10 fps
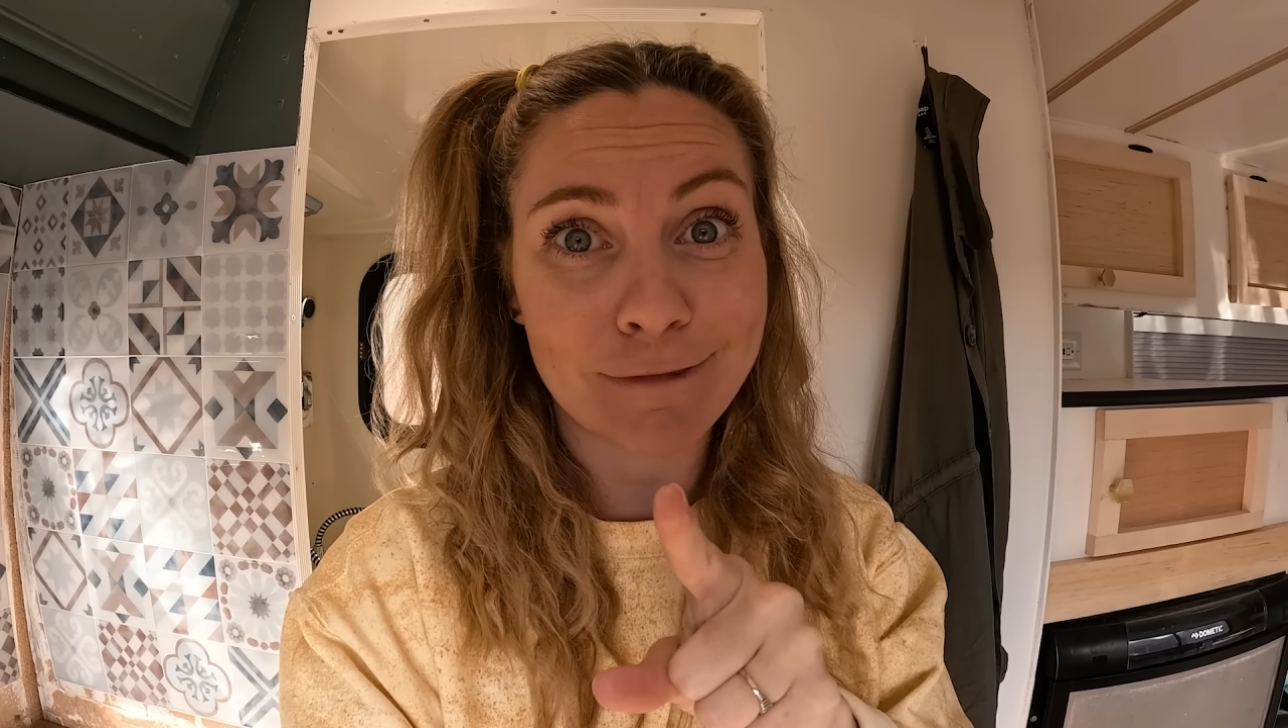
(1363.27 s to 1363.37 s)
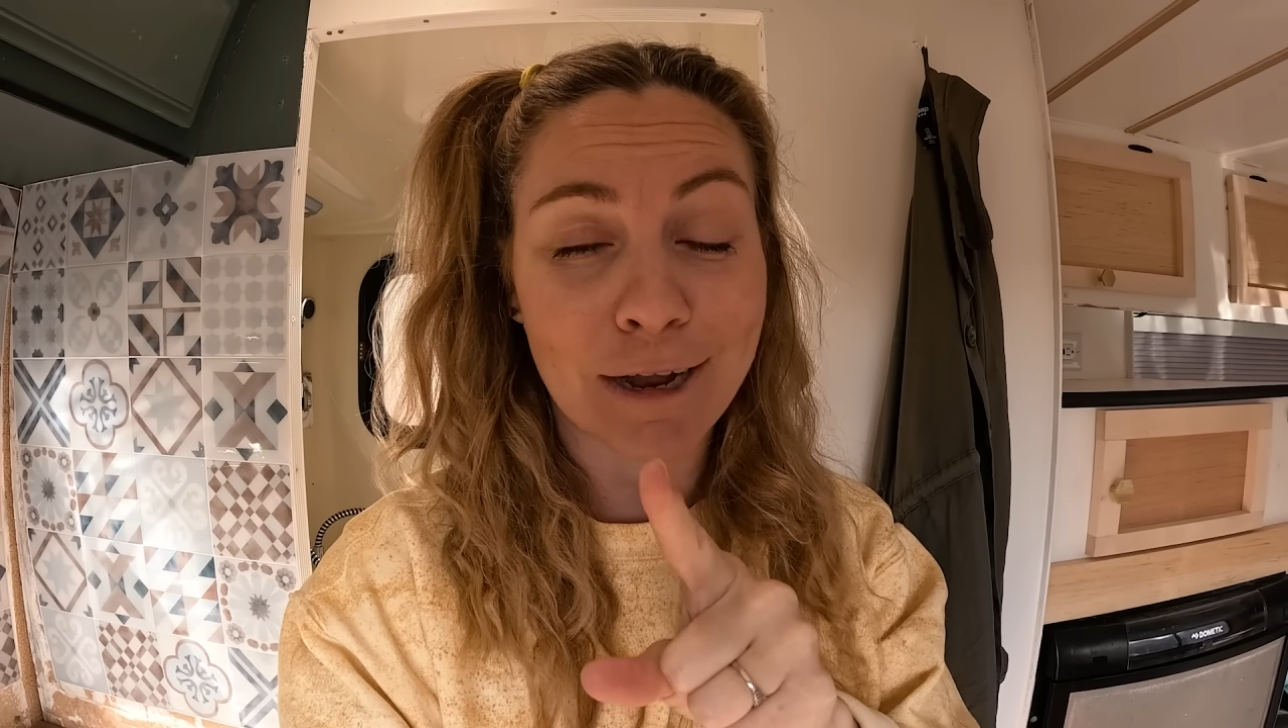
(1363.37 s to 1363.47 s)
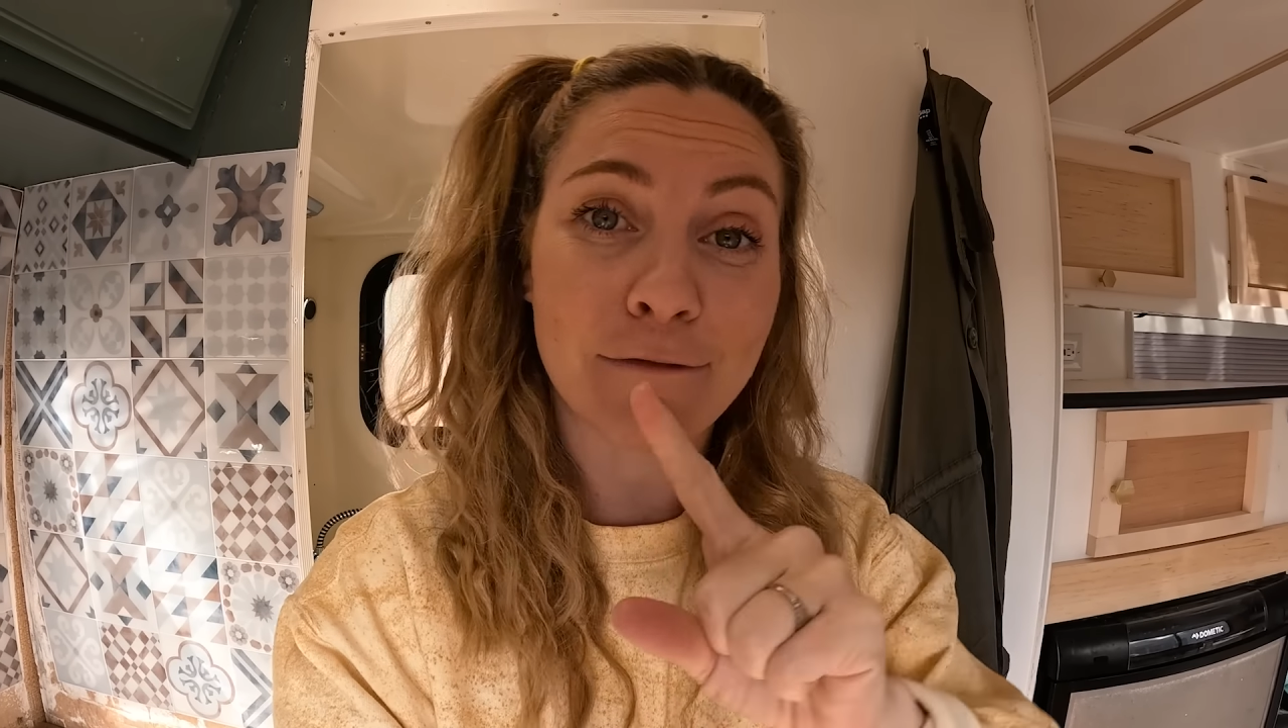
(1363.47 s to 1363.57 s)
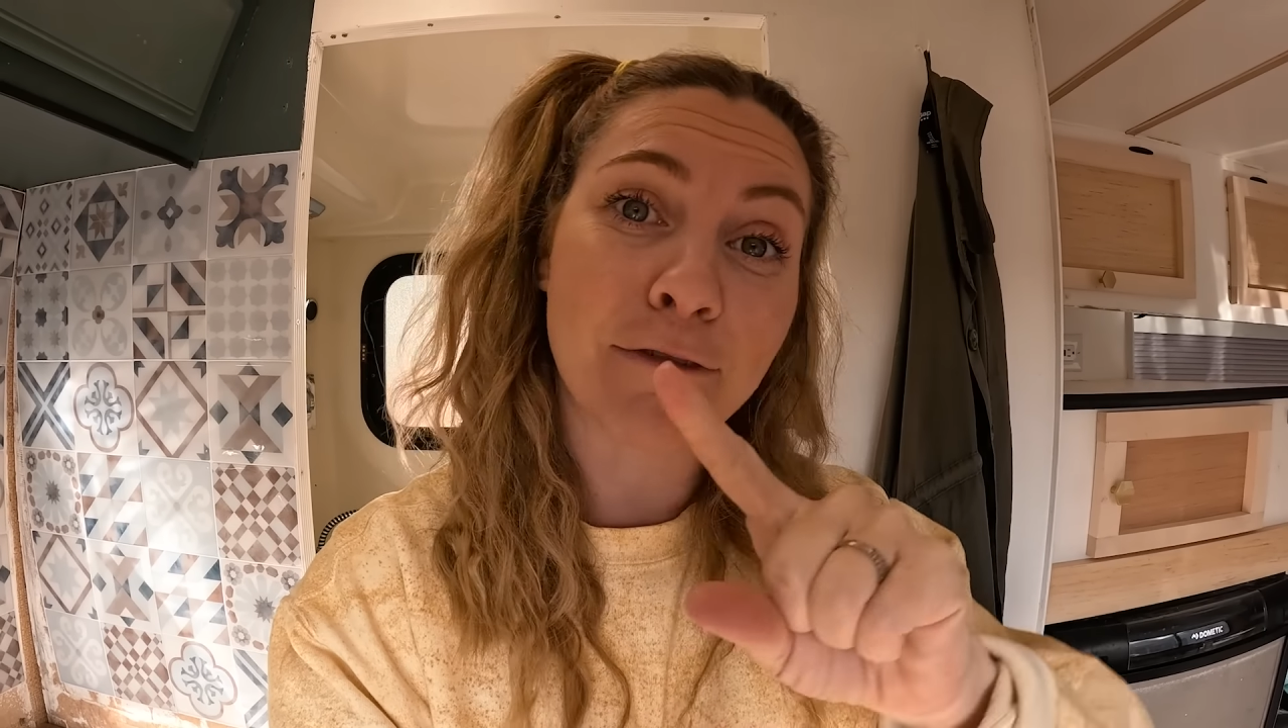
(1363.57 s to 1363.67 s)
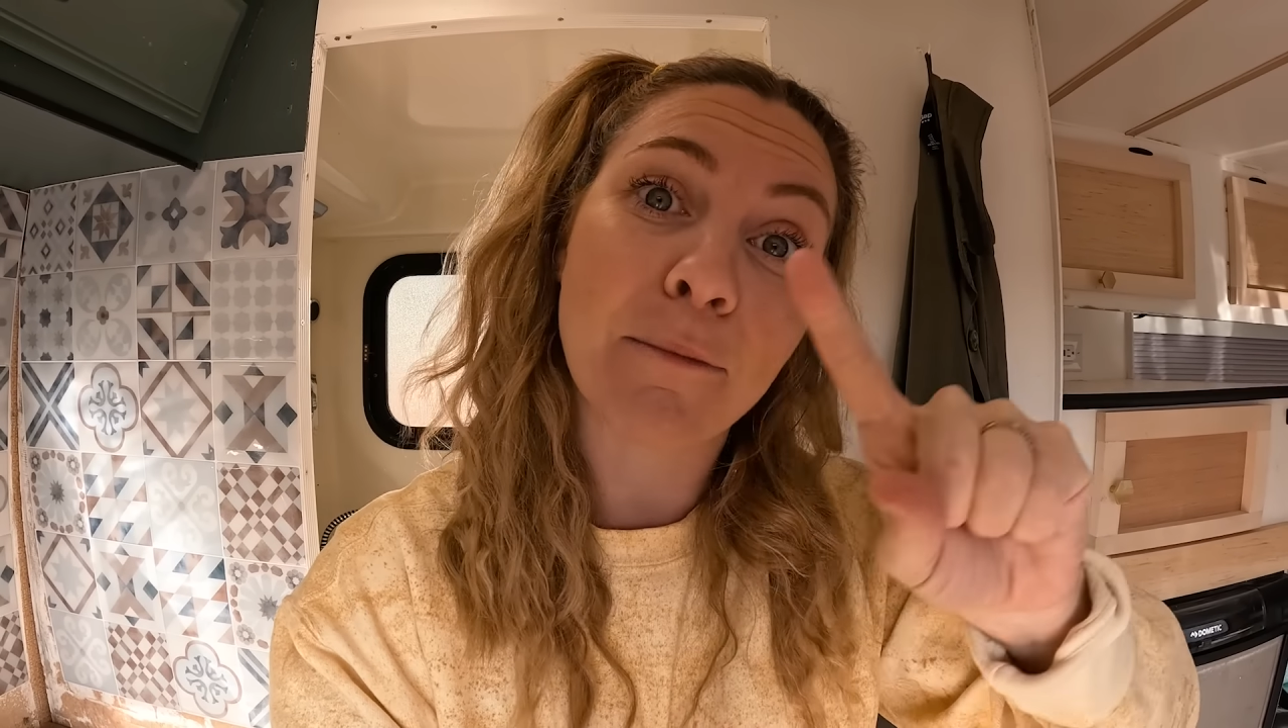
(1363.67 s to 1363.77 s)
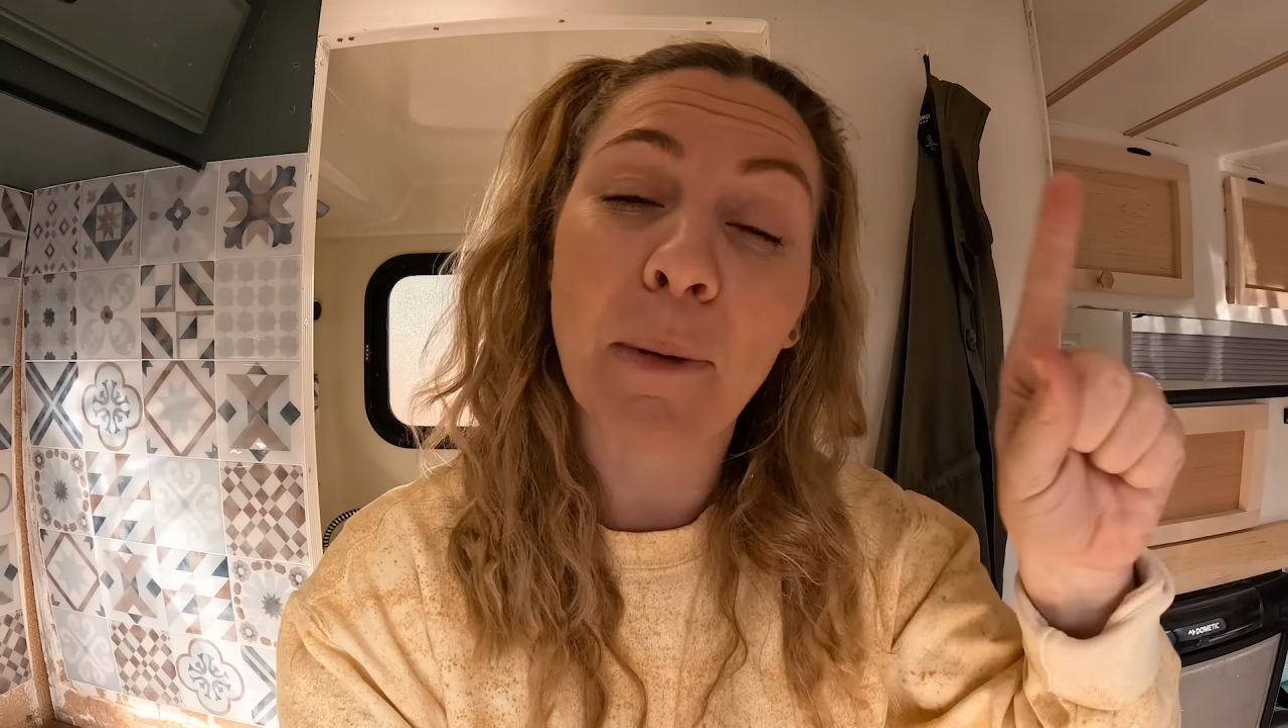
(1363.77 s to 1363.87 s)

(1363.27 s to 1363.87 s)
and for